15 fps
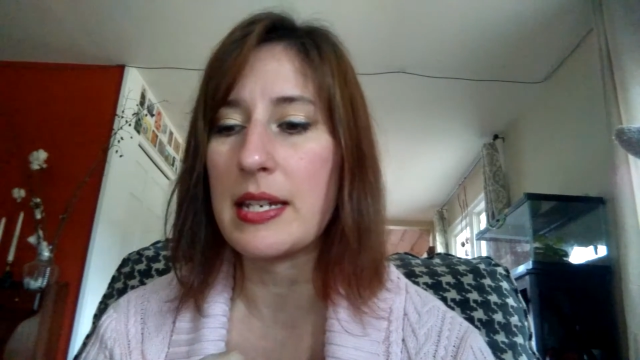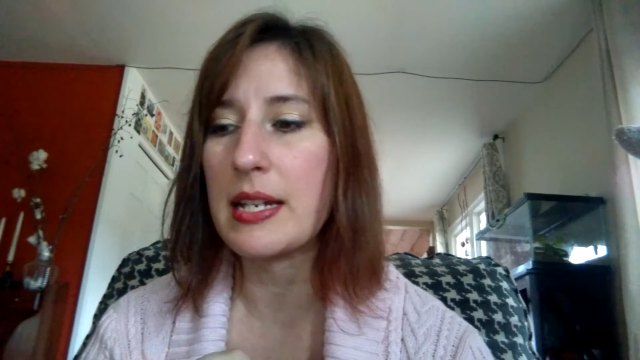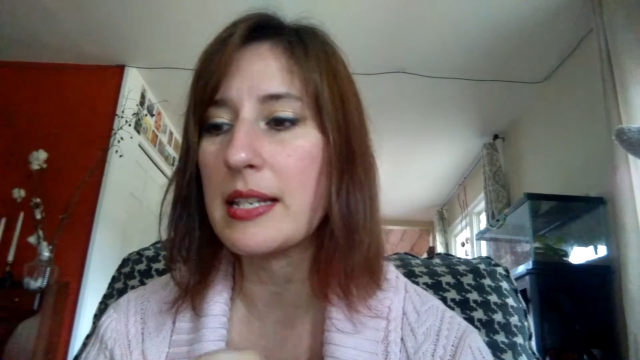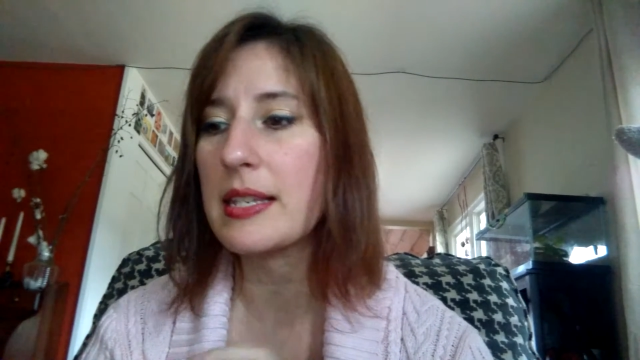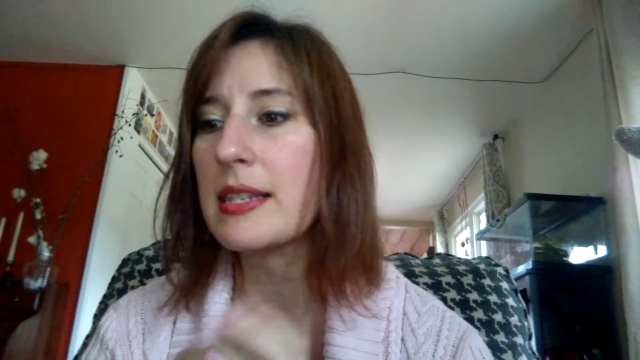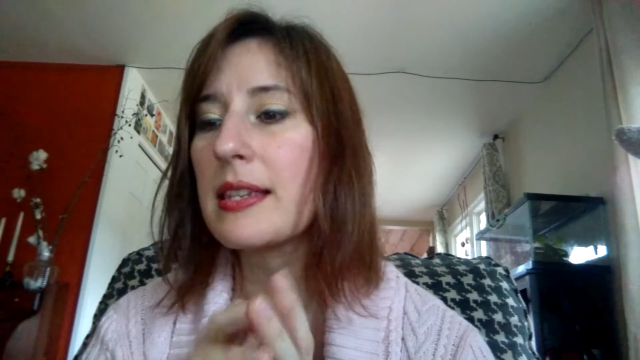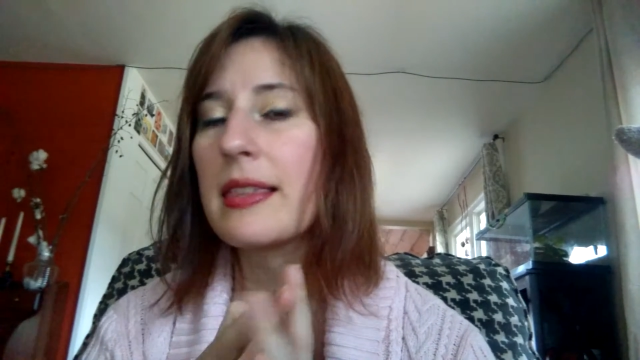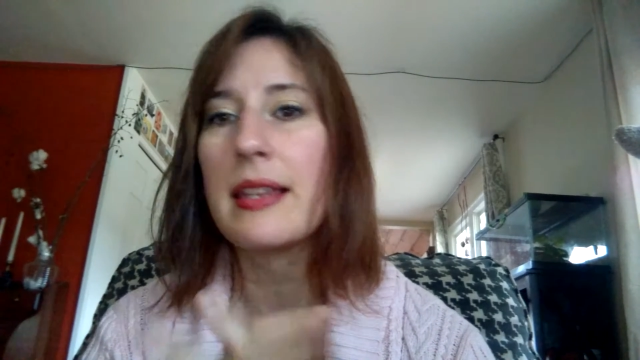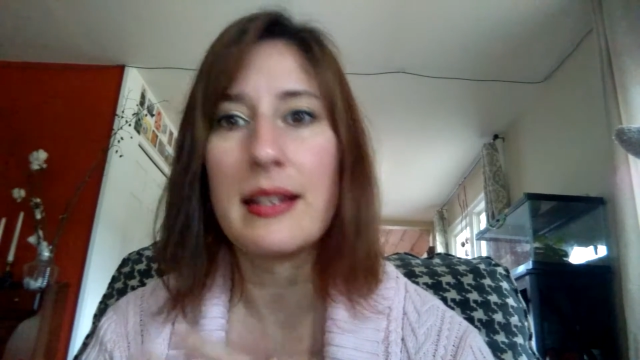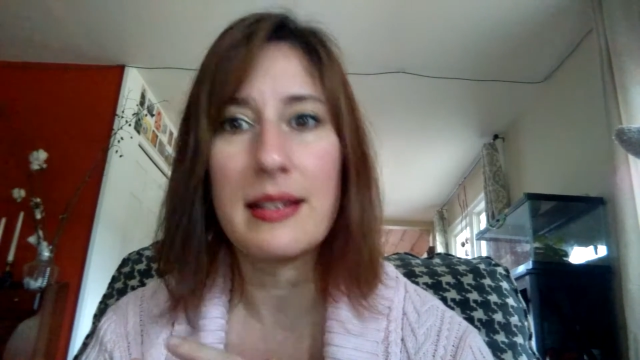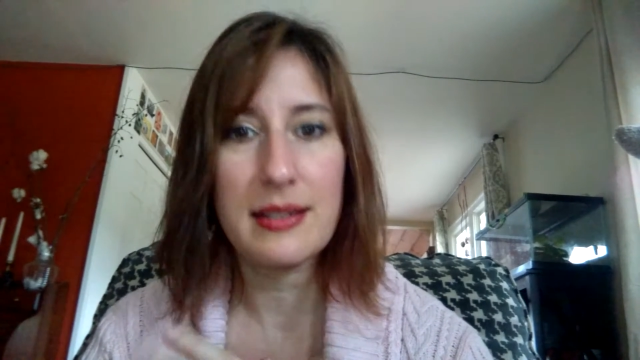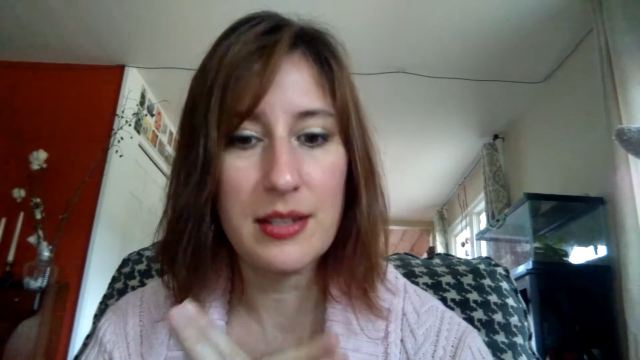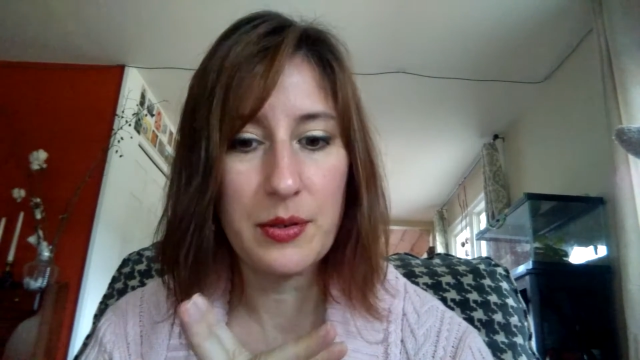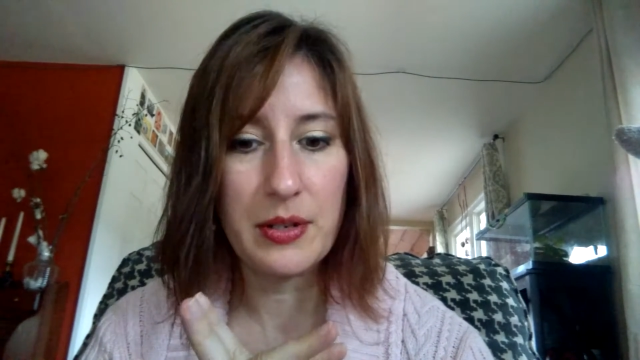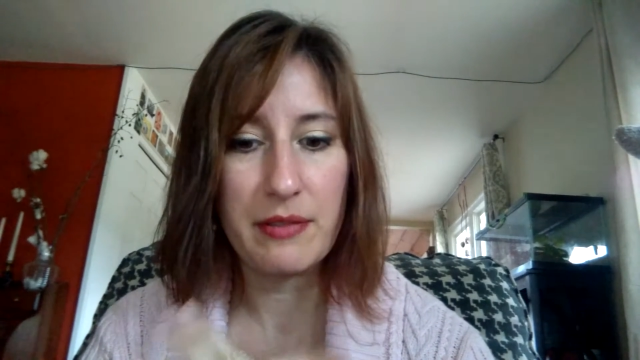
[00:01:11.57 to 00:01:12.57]
days
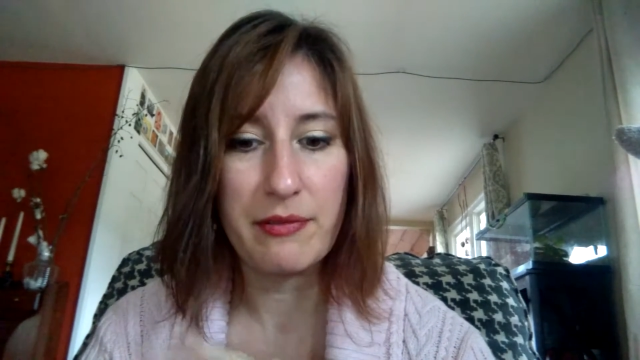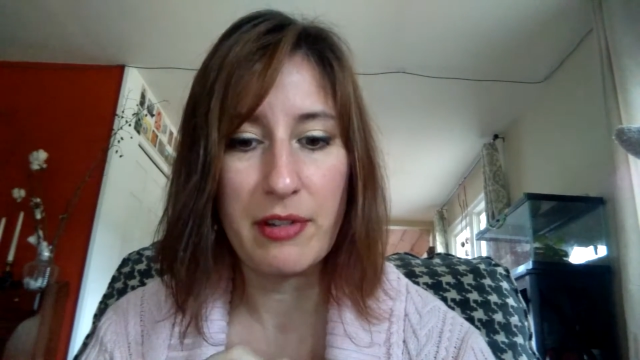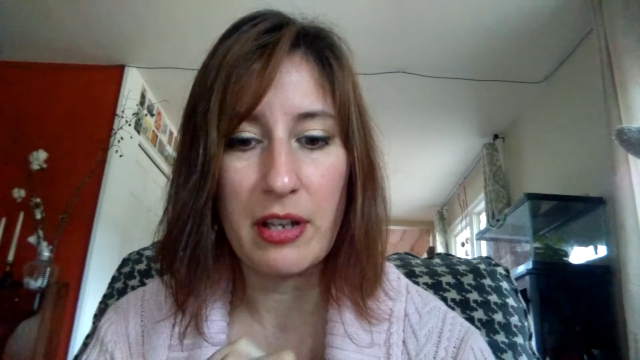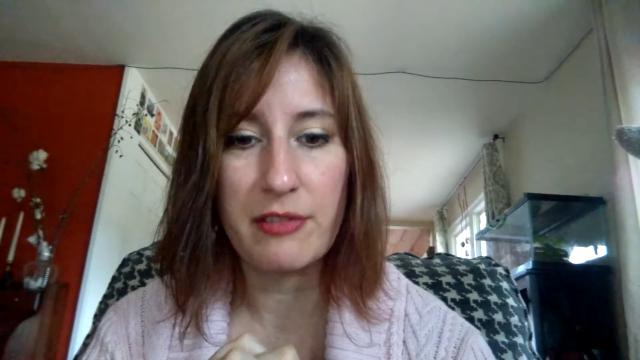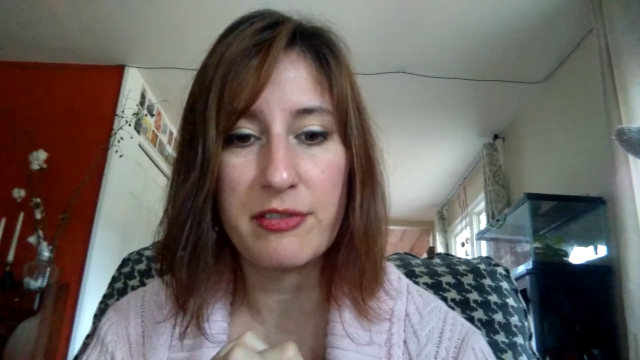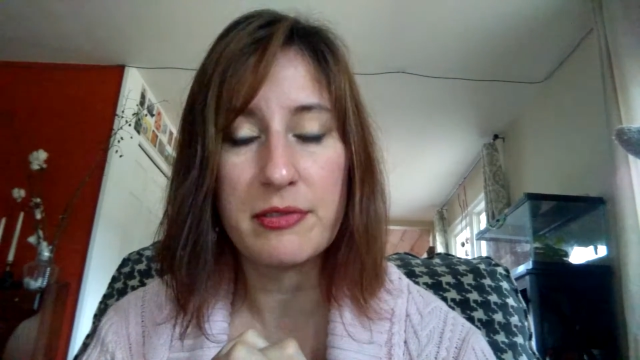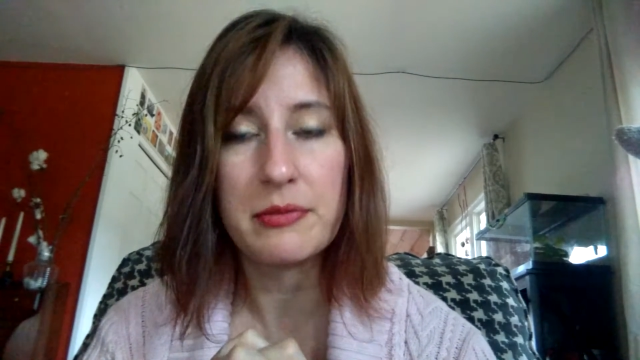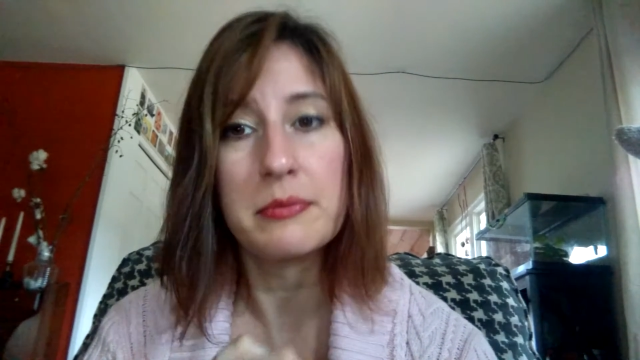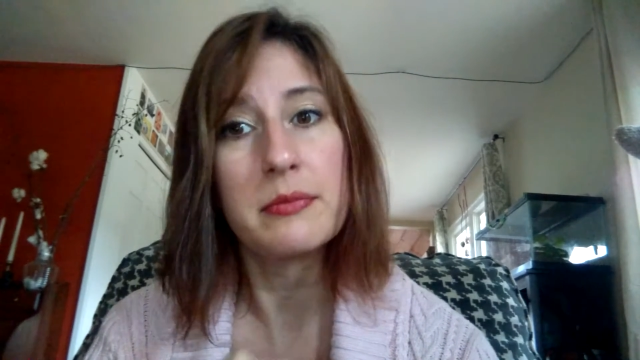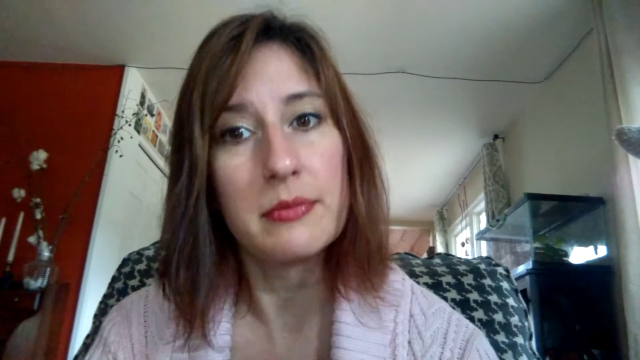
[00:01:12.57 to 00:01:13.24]
that don't involve